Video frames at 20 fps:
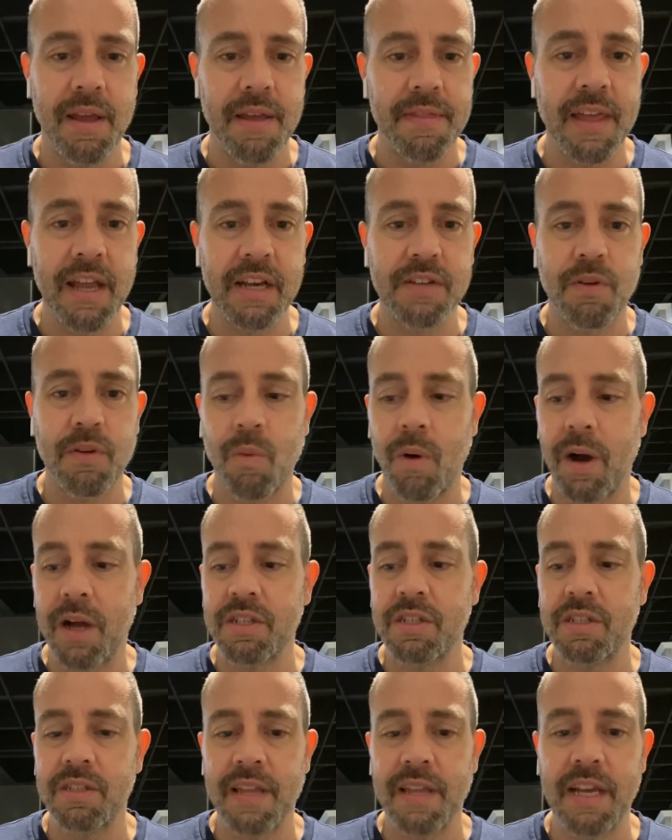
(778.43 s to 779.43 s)
Thanks for
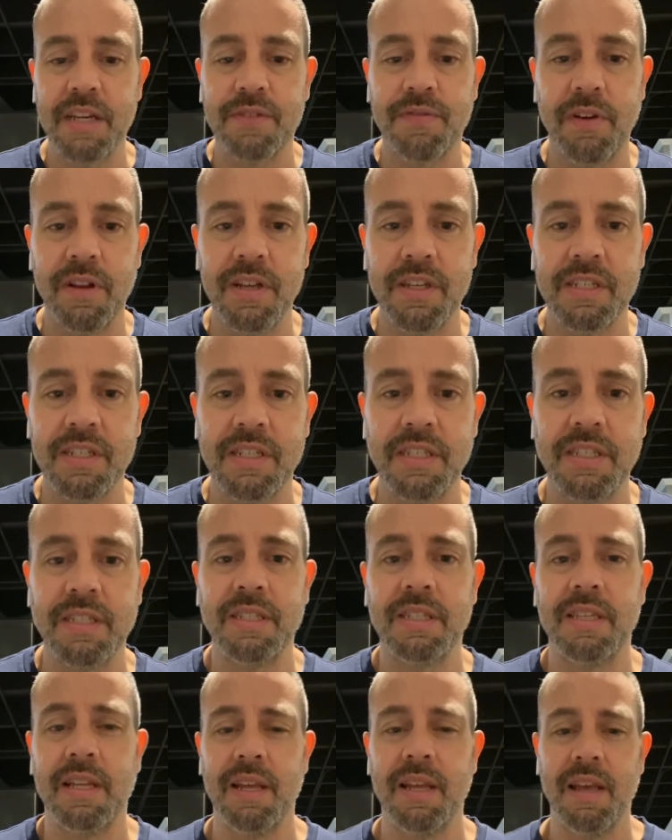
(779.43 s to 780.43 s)
watching. Thanks for listening.
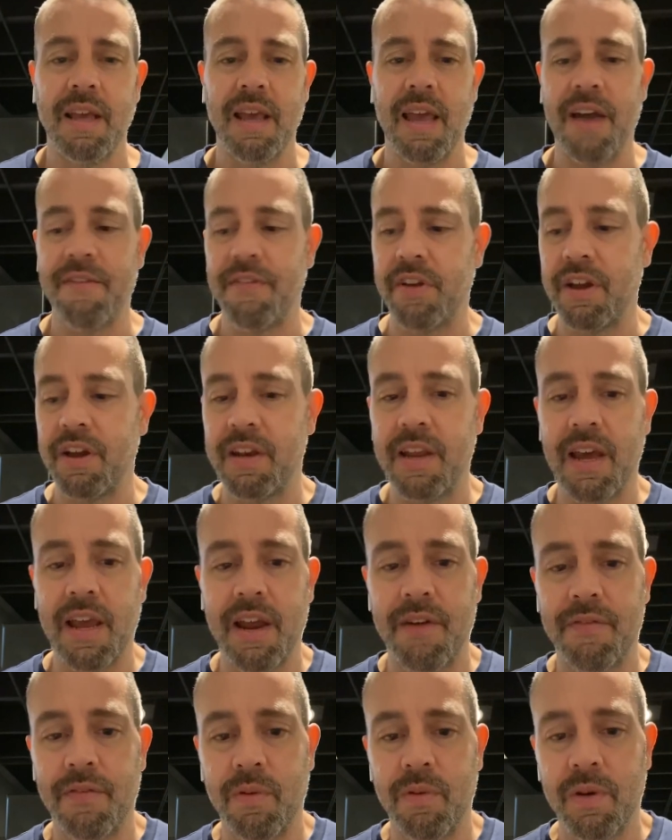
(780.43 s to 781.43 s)
Have a good day,
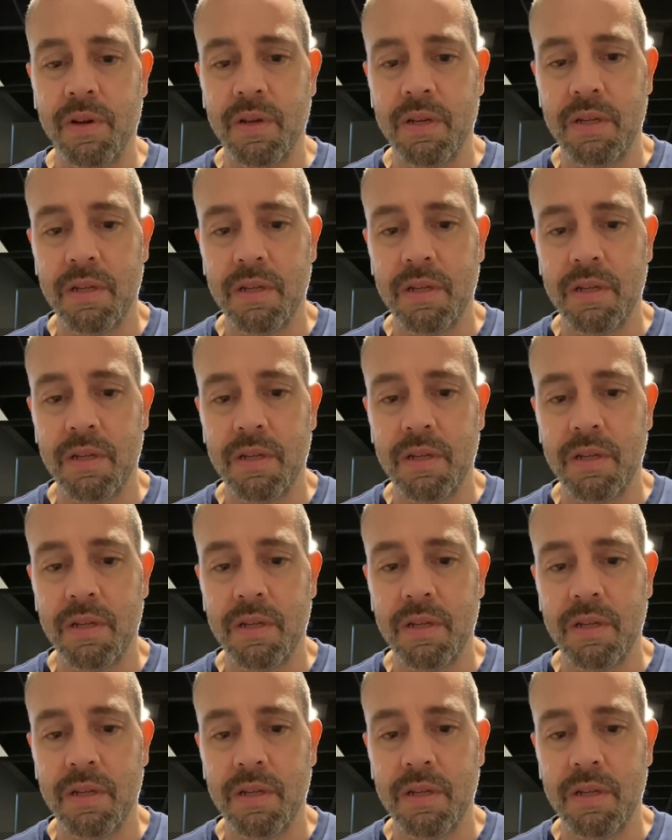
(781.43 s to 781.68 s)
everyone.